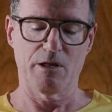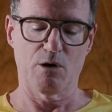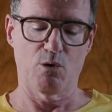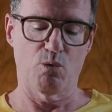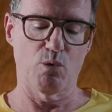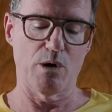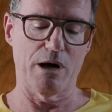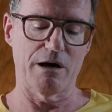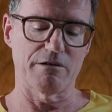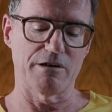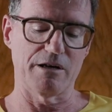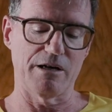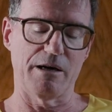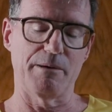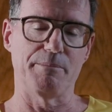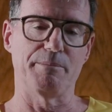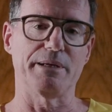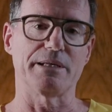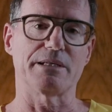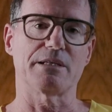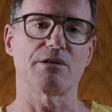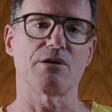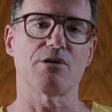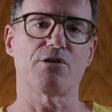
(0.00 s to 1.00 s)
wear a
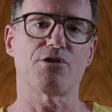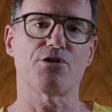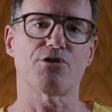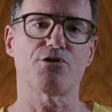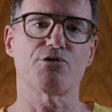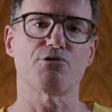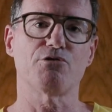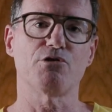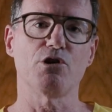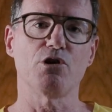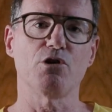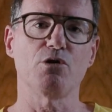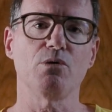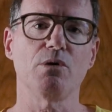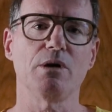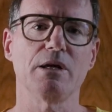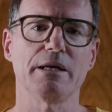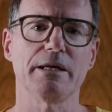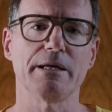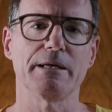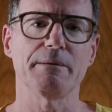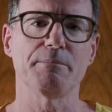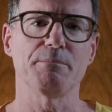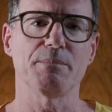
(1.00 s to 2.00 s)
bit through.
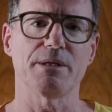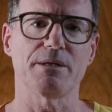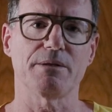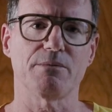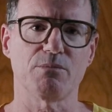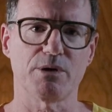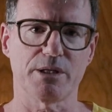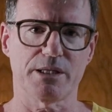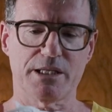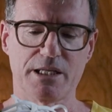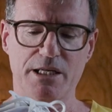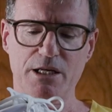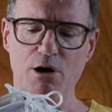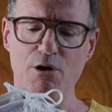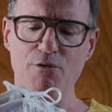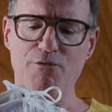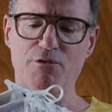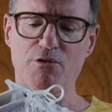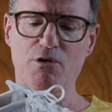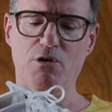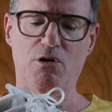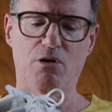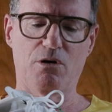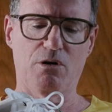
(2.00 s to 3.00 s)
But the
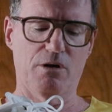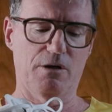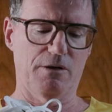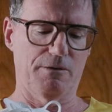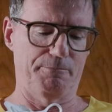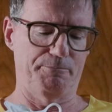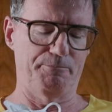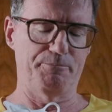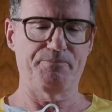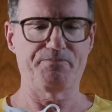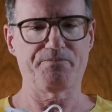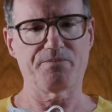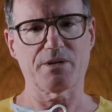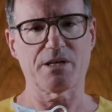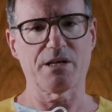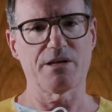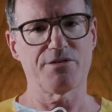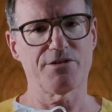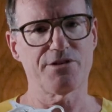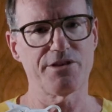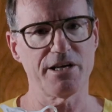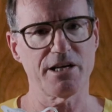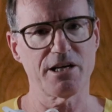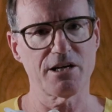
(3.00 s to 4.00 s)
overall
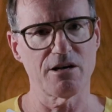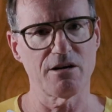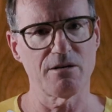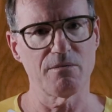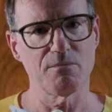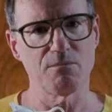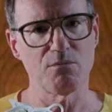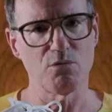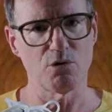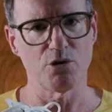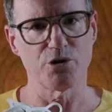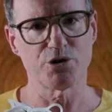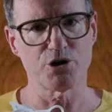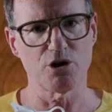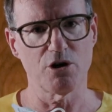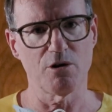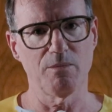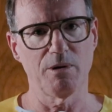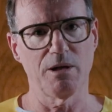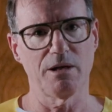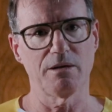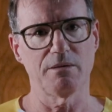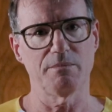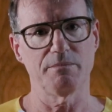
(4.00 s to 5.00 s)
thicker, more
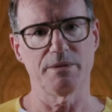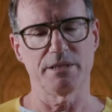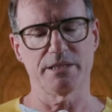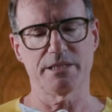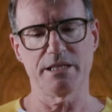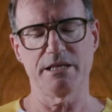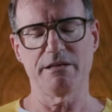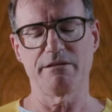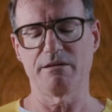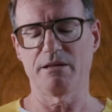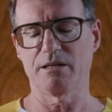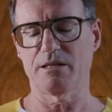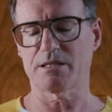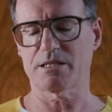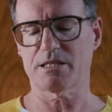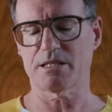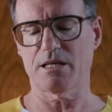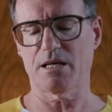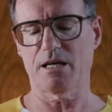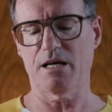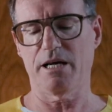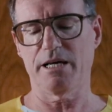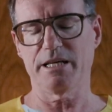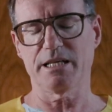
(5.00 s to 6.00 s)
durable
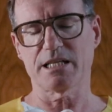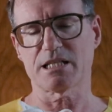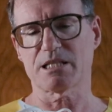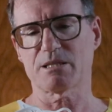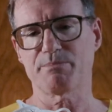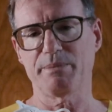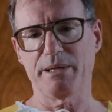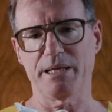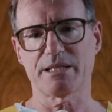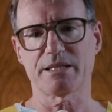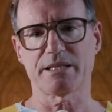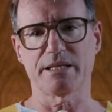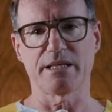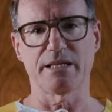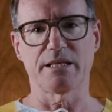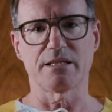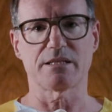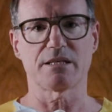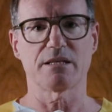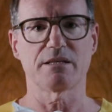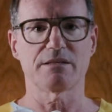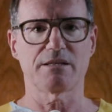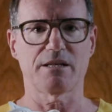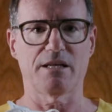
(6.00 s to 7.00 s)
materials, I'd expect
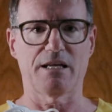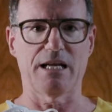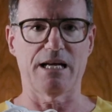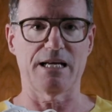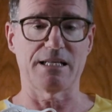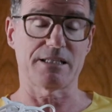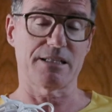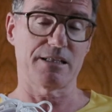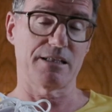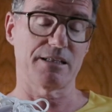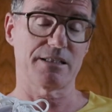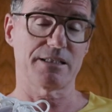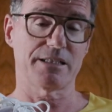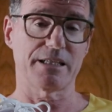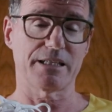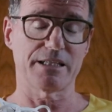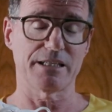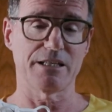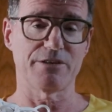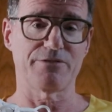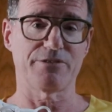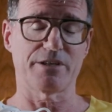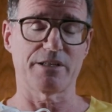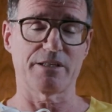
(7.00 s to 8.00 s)
these to last
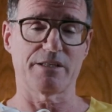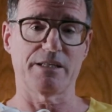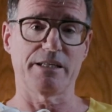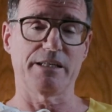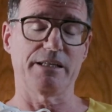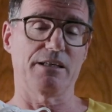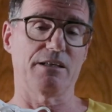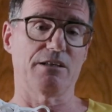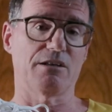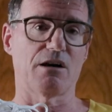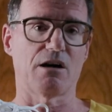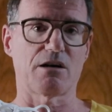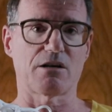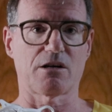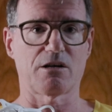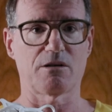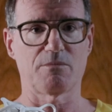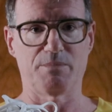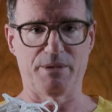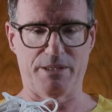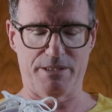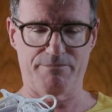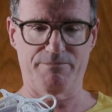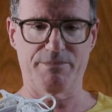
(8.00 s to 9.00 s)
significantly longer,
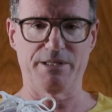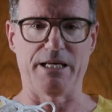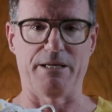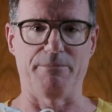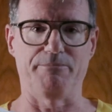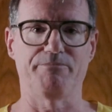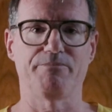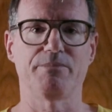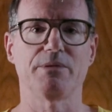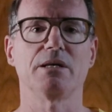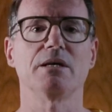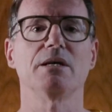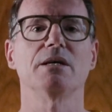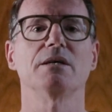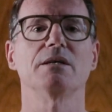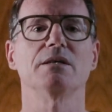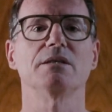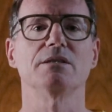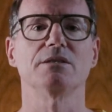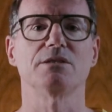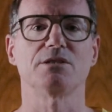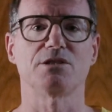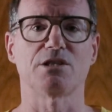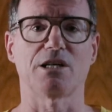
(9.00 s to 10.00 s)
but yeah,
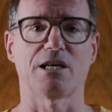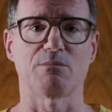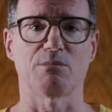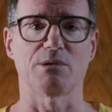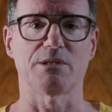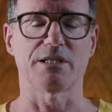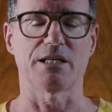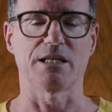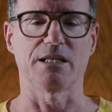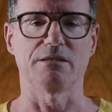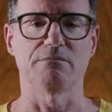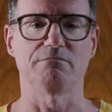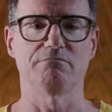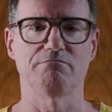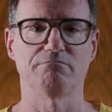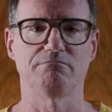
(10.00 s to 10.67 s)
time will tell.